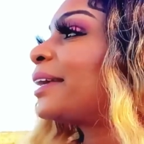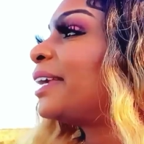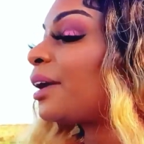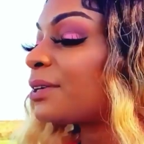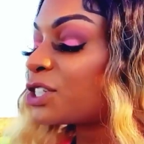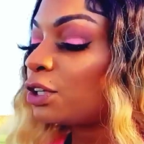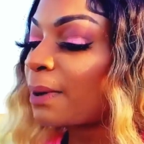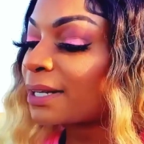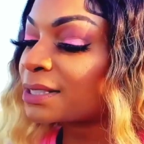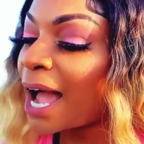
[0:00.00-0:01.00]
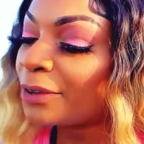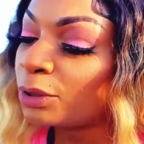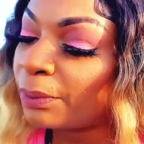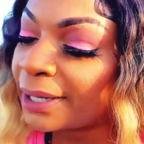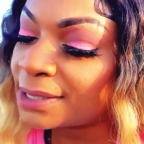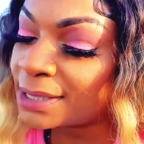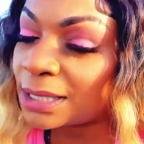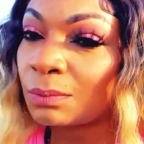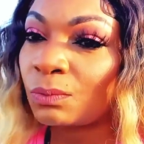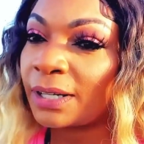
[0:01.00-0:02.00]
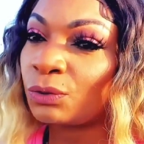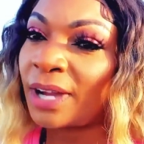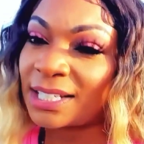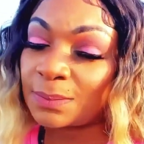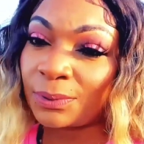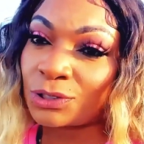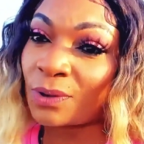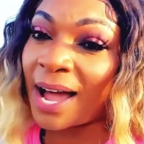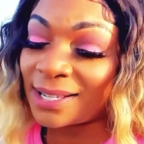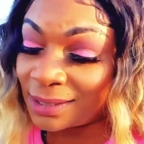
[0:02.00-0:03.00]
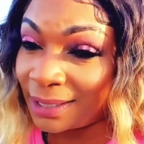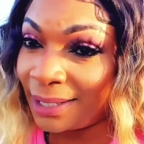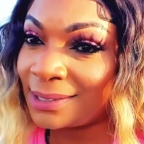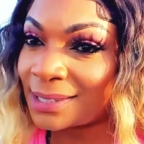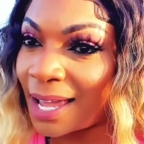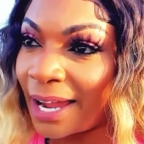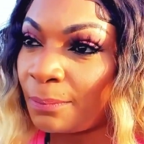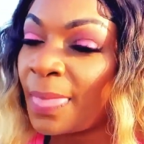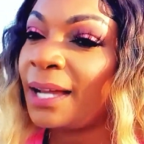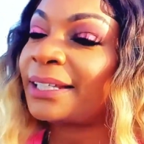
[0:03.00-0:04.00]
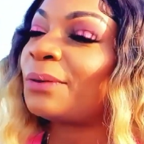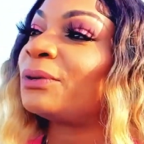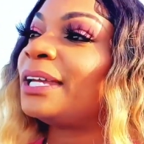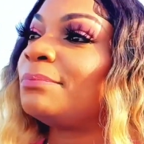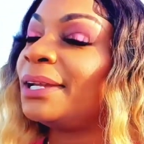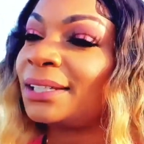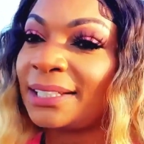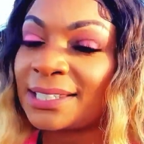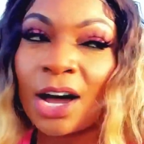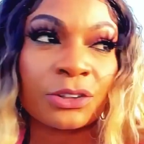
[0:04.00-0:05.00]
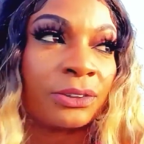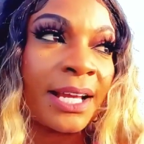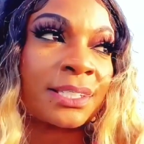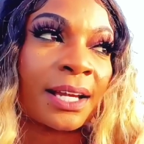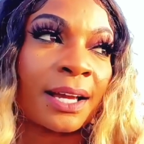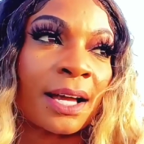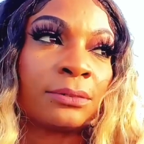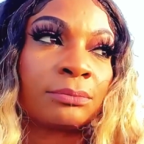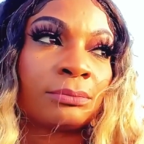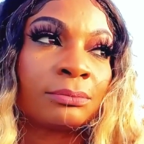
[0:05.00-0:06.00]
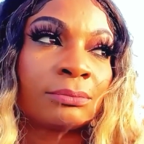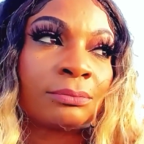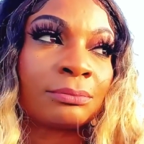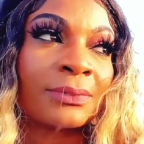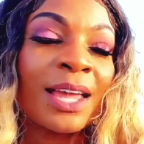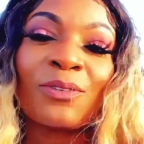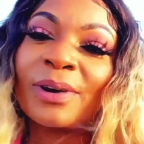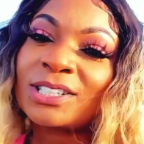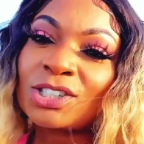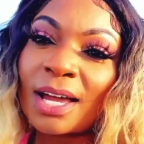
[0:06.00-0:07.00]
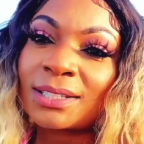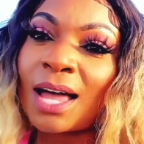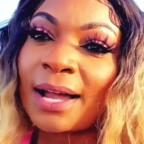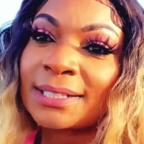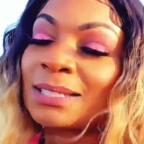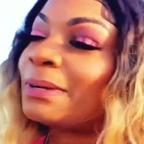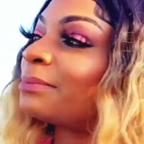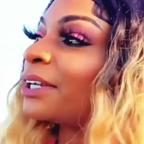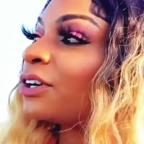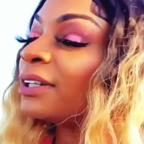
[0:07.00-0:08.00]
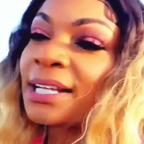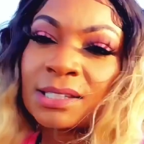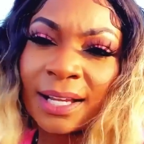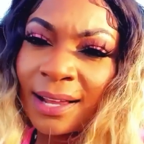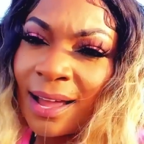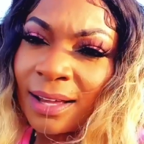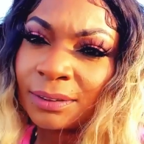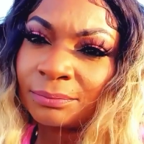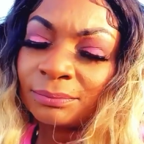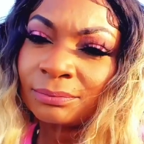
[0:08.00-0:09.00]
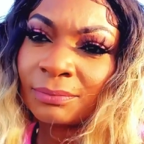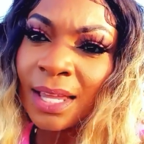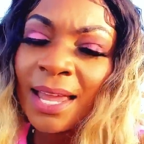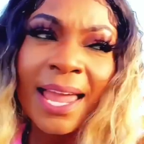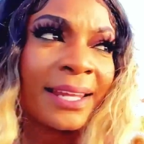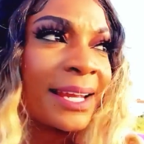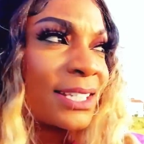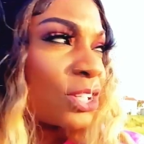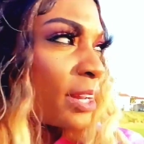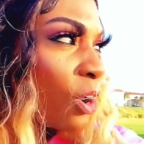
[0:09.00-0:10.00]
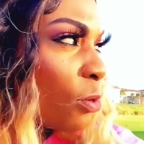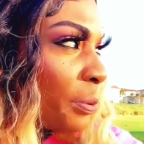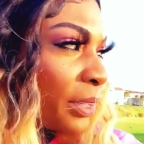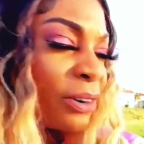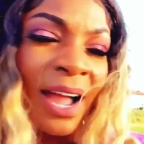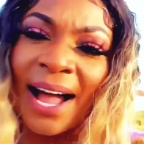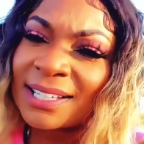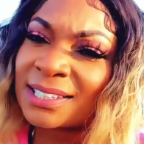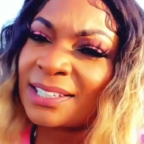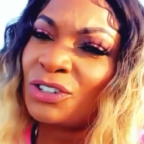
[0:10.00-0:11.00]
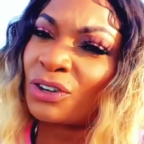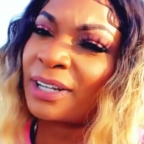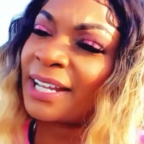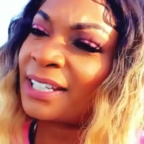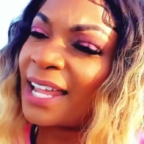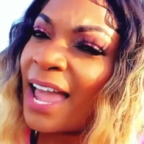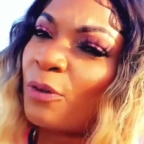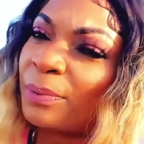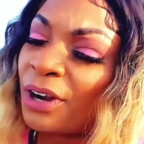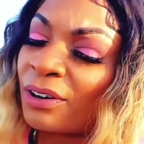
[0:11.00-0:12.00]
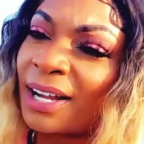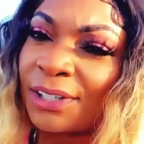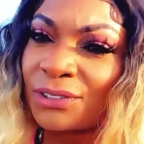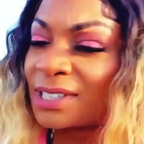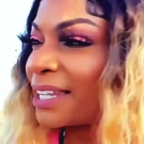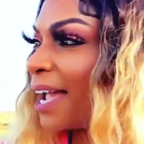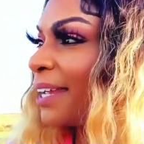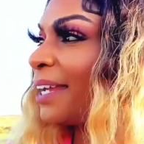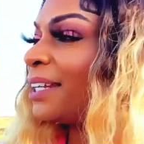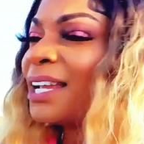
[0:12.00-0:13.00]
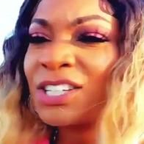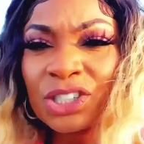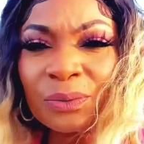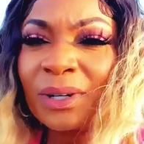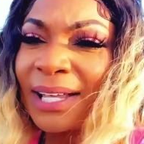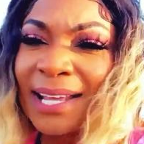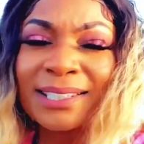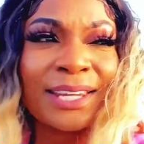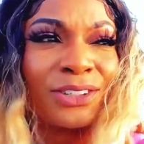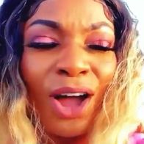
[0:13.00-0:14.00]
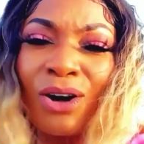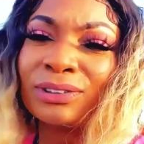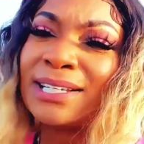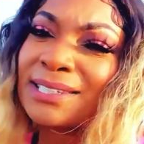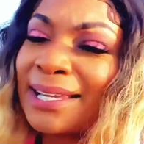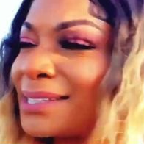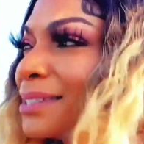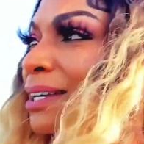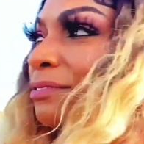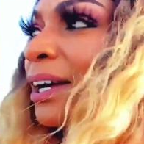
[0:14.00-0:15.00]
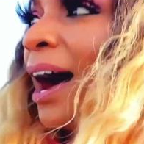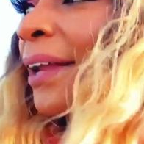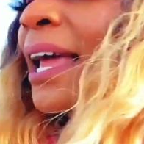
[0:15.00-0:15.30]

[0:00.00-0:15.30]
guarantee you, by the time you bring it to someone who has spiritual eyes and insight, they will immediately tell you that's not God. When she started talking to me, I'm like, girl, that's not God. And then I started opening her eyes to, and helping her understand. And she realized, like, yo, this isn't of God.